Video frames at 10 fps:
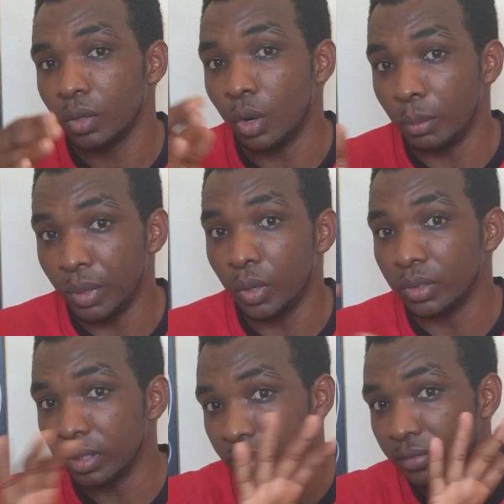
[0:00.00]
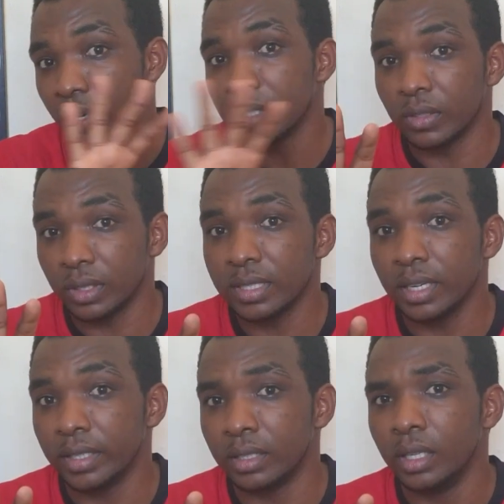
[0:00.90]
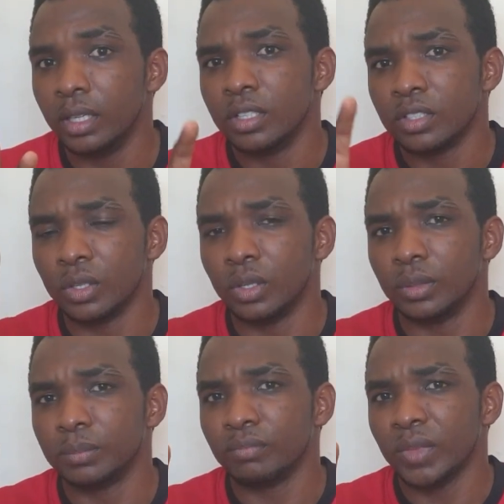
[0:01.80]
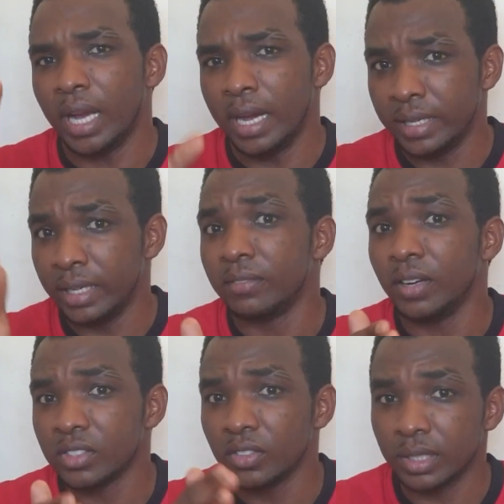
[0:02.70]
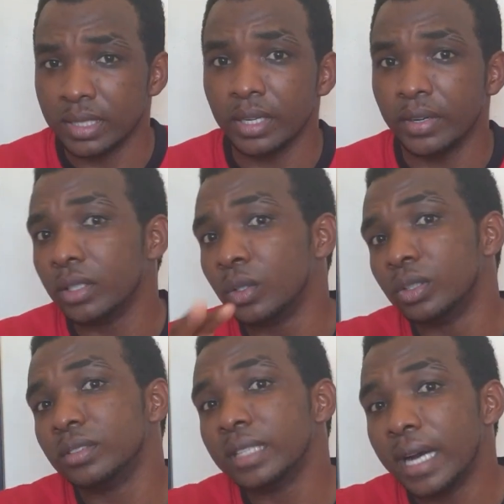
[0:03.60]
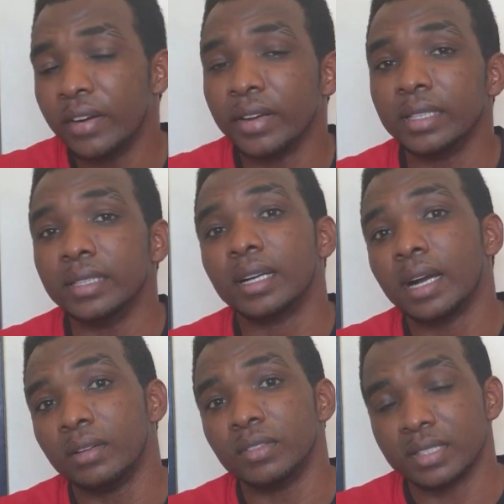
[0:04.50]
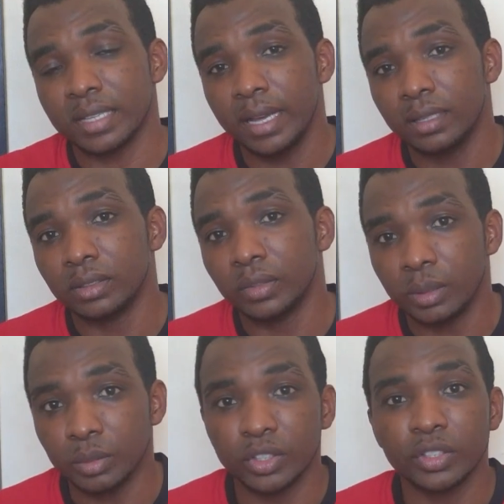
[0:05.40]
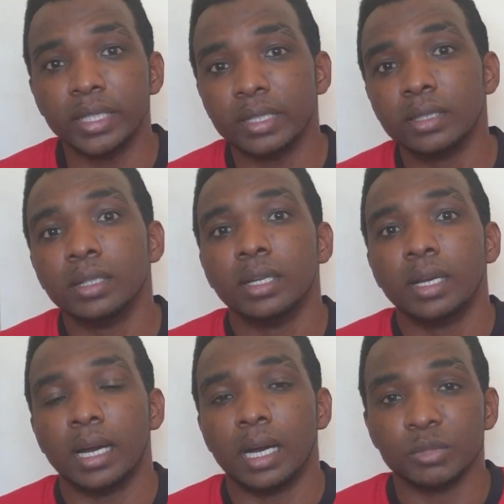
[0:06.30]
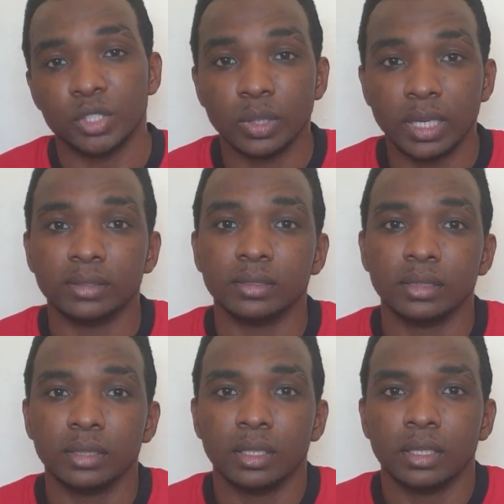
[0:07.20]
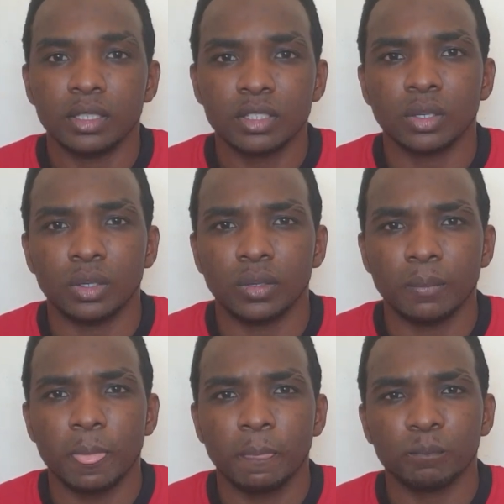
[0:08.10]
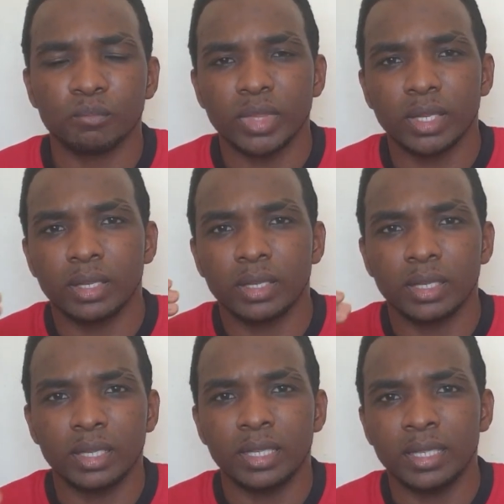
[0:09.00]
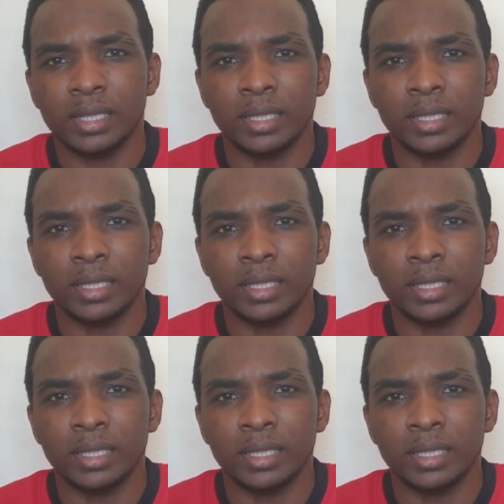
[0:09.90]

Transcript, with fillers: compound, phosphoglycerate. So, and then phosphoglycerate goes directly in the Calvin cycle to help to create um, sugars. So, it,